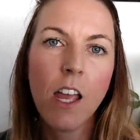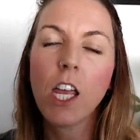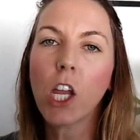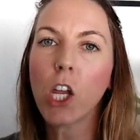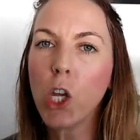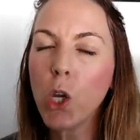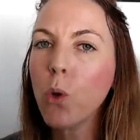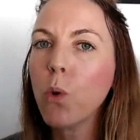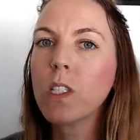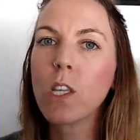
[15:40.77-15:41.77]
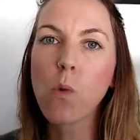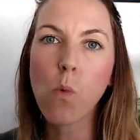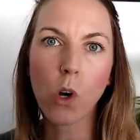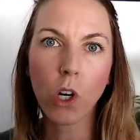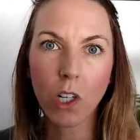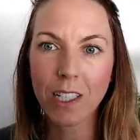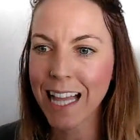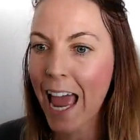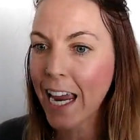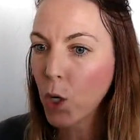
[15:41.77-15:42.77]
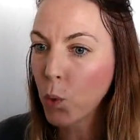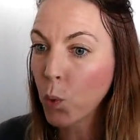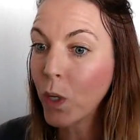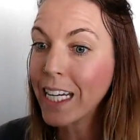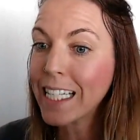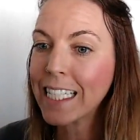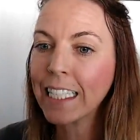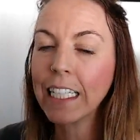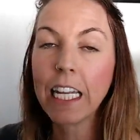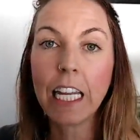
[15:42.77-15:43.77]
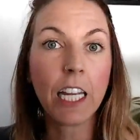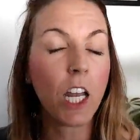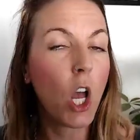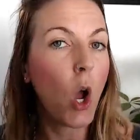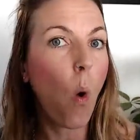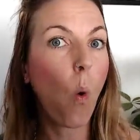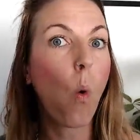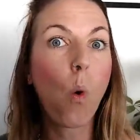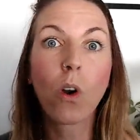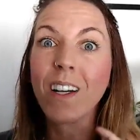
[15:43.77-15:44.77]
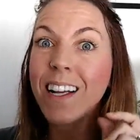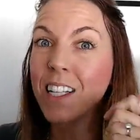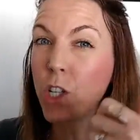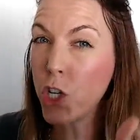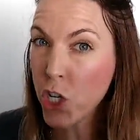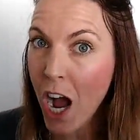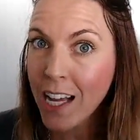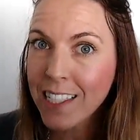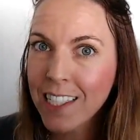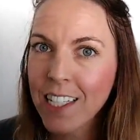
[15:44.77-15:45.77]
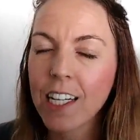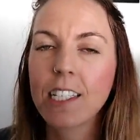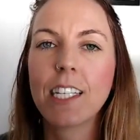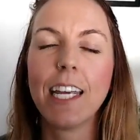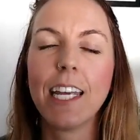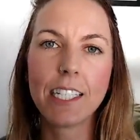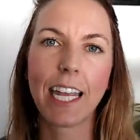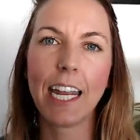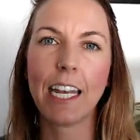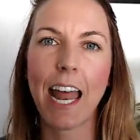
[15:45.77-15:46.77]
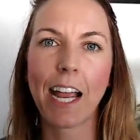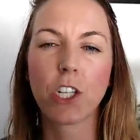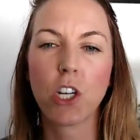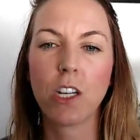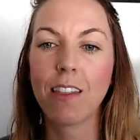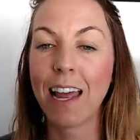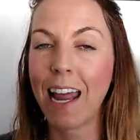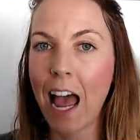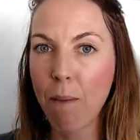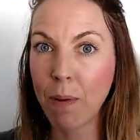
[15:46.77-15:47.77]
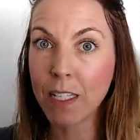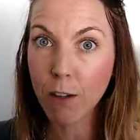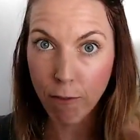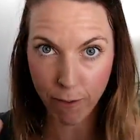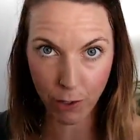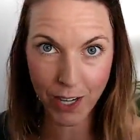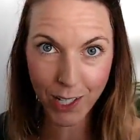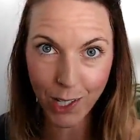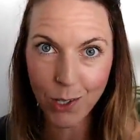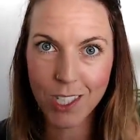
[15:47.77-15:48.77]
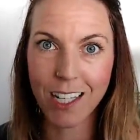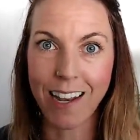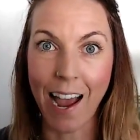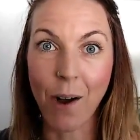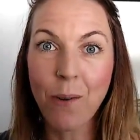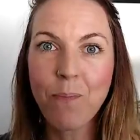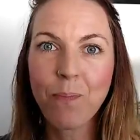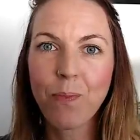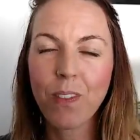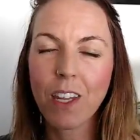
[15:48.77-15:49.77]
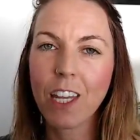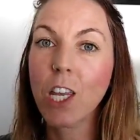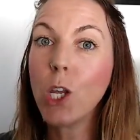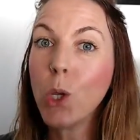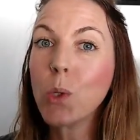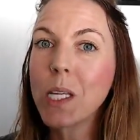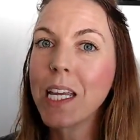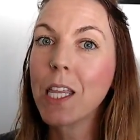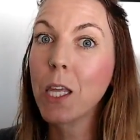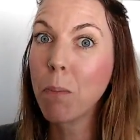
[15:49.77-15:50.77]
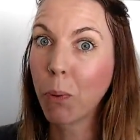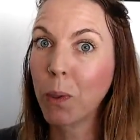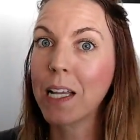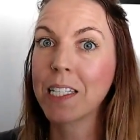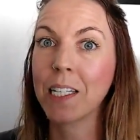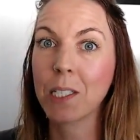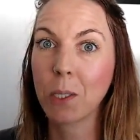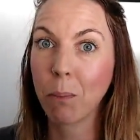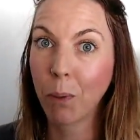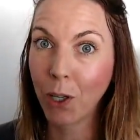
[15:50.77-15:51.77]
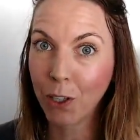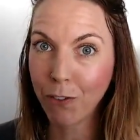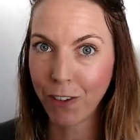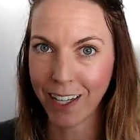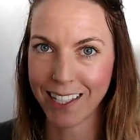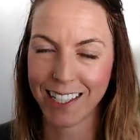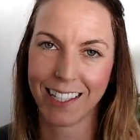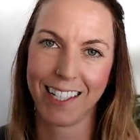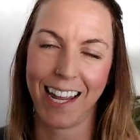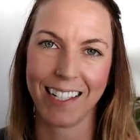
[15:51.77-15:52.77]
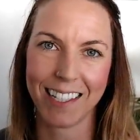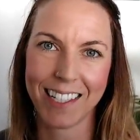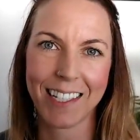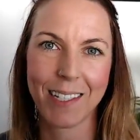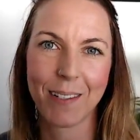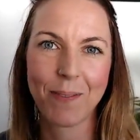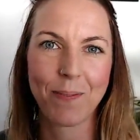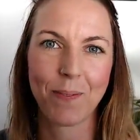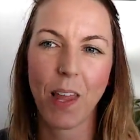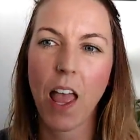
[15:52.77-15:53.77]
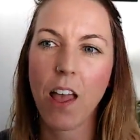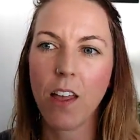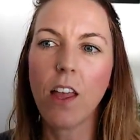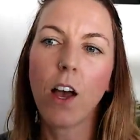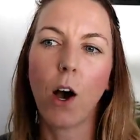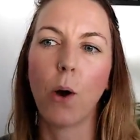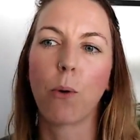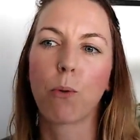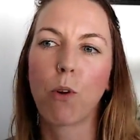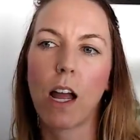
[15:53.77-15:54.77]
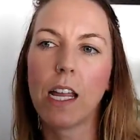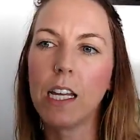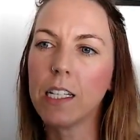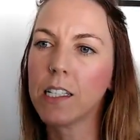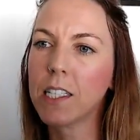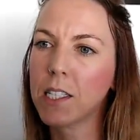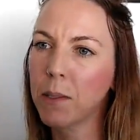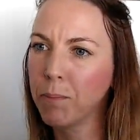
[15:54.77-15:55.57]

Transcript: Use the words like recently or just to indicate an action that happened very close to now using the present perfect tense. All right.